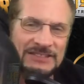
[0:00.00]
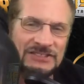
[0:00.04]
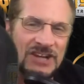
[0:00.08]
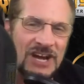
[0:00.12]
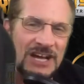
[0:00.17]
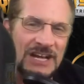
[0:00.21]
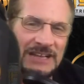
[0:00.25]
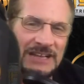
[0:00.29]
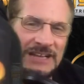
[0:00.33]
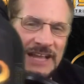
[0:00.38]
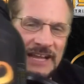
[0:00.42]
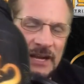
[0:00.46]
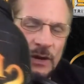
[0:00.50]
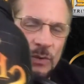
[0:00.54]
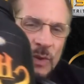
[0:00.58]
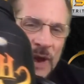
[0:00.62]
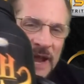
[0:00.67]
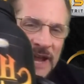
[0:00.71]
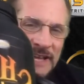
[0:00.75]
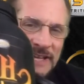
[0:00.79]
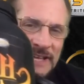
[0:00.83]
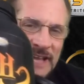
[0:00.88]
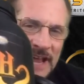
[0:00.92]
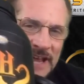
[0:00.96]
a weight
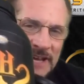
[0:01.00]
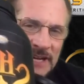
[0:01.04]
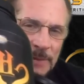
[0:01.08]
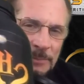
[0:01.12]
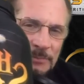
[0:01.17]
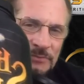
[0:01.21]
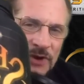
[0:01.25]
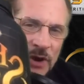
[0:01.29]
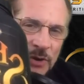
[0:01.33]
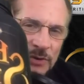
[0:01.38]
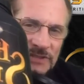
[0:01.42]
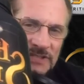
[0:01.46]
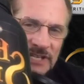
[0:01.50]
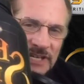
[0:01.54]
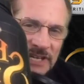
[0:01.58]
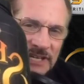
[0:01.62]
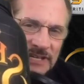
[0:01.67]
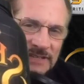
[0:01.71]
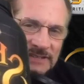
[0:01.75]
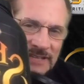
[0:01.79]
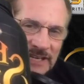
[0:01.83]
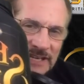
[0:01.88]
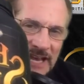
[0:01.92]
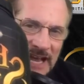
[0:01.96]
gainer protein
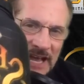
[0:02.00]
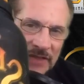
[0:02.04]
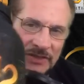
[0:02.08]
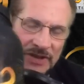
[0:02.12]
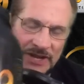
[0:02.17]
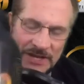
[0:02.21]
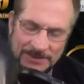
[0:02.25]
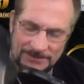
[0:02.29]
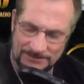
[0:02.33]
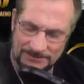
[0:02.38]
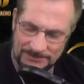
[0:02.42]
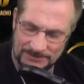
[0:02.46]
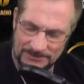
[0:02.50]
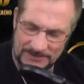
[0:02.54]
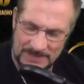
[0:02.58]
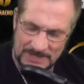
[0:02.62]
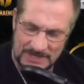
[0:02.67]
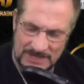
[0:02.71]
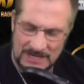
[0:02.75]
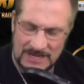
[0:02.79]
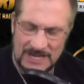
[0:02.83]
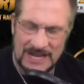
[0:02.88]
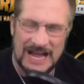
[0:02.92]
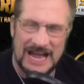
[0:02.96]
together.
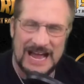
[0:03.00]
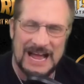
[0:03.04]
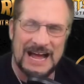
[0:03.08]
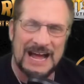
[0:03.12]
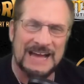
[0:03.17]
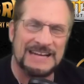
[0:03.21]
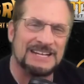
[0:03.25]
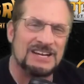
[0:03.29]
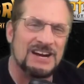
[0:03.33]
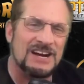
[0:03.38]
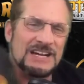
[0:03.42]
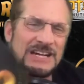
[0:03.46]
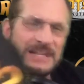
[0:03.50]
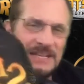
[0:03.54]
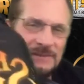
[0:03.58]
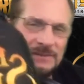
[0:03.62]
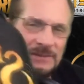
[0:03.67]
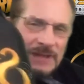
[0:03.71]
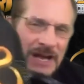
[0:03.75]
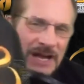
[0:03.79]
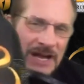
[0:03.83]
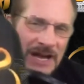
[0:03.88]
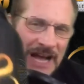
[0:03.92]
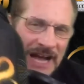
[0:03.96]

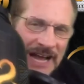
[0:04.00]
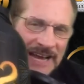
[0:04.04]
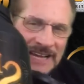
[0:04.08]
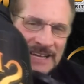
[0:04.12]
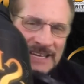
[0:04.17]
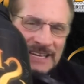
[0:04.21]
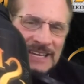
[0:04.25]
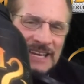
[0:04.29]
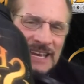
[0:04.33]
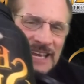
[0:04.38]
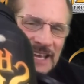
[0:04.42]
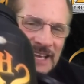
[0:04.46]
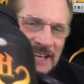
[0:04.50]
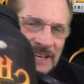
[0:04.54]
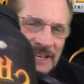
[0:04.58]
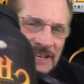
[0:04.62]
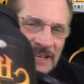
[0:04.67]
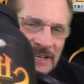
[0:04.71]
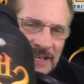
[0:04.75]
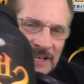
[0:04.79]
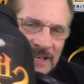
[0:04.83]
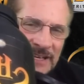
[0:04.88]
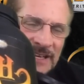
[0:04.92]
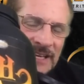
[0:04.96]
I akin
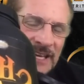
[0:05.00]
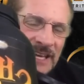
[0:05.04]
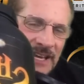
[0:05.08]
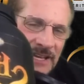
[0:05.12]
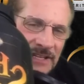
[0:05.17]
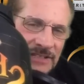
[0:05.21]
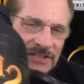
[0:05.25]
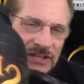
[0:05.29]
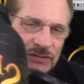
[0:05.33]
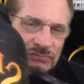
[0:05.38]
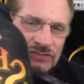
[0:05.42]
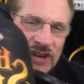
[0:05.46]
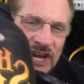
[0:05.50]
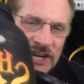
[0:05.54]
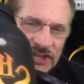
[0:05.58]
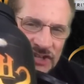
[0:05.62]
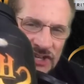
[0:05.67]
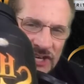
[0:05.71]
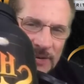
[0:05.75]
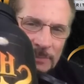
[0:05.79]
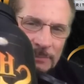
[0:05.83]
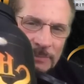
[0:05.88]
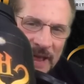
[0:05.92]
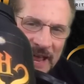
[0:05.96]
to Russian
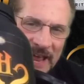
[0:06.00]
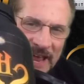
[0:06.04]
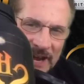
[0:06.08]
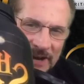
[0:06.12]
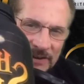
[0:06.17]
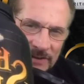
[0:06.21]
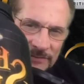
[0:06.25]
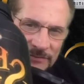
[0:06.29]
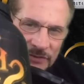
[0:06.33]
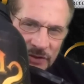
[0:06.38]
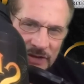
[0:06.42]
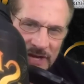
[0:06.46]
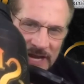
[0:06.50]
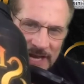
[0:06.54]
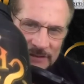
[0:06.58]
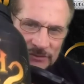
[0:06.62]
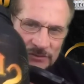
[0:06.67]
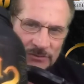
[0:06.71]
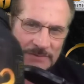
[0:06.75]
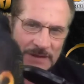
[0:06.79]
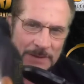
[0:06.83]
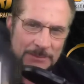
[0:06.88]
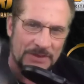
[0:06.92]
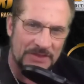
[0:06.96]
Bear, if you guys remember
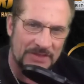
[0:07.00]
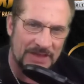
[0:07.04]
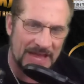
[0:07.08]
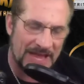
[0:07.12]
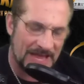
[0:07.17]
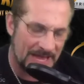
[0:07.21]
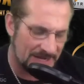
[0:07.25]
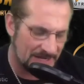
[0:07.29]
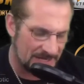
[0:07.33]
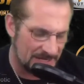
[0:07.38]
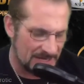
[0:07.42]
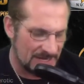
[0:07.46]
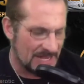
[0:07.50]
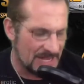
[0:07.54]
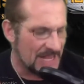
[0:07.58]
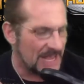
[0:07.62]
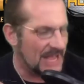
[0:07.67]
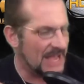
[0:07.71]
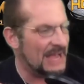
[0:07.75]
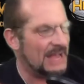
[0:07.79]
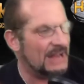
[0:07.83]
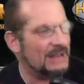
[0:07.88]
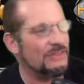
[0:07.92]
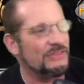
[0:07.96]
that. And
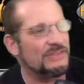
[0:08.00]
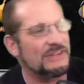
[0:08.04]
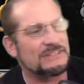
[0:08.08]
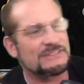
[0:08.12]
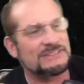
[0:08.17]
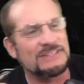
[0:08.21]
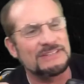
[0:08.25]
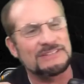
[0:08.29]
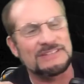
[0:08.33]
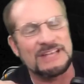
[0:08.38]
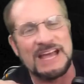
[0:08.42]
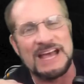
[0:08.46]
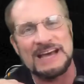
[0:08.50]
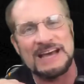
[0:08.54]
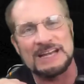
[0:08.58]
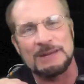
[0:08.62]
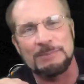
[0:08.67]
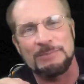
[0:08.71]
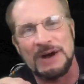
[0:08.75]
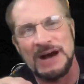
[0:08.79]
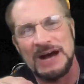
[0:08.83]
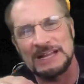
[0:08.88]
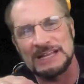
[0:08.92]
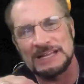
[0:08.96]
this is an
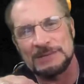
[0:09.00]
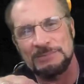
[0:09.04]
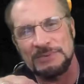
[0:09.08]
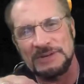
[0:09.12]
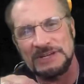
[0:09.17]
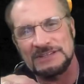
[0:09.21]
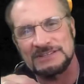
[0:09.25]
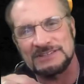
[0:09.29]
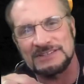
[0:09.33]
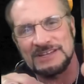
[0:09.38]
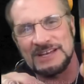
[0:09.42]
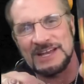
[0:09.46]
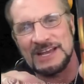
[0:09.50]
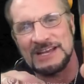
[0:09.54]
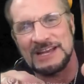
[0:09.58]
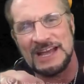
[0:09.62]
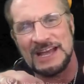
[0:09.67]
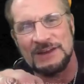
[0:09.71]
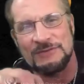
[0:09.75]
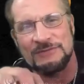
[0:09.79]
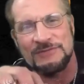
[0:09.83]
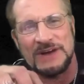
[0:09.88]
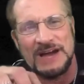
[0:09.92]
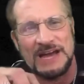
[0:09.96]
anabolic BCAA
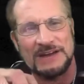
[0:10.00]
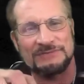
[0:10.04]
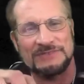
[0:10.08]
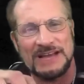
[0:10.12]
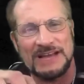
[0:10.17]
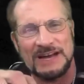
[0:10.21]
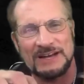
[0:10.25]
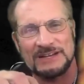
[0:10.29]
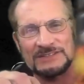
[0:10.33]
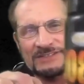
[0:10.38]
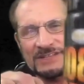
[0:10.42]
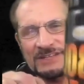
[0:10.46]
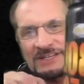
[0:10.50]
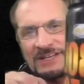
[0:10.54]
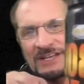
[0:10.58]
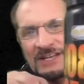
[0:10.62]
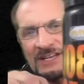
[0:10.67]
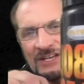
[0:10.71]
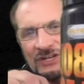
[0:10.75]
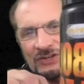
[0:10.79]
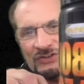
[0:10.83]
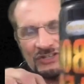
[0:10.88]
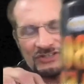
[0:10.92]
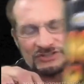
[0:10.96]
5000,
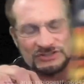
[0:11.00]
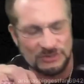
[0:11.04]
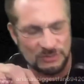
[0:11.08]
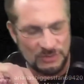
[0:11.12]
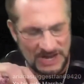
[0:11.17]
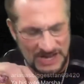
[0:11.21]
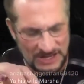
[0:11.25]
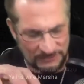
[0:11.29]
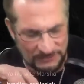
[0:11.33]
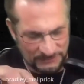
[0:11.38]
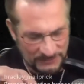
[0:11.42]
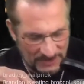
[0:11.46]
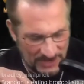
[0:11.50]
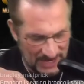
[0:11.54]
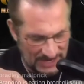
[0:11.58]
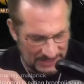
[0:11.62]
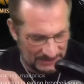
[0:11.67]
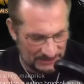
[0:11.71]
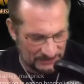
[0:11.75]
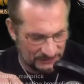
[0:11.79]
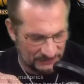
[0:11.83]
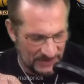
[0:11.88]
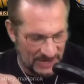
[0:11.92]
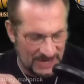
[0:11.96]
Crystal Wildfire's
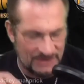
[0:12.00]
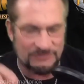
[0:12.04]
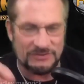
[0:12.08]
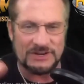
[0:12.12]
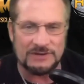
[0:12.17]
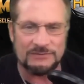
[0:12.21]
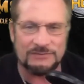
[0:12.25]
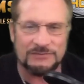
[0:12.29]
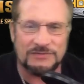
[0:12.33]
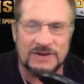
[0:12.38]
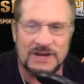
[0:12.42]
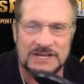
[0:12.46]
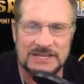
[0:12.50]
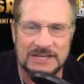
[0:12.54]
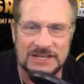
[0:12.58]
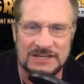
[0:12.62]
favorite fucking.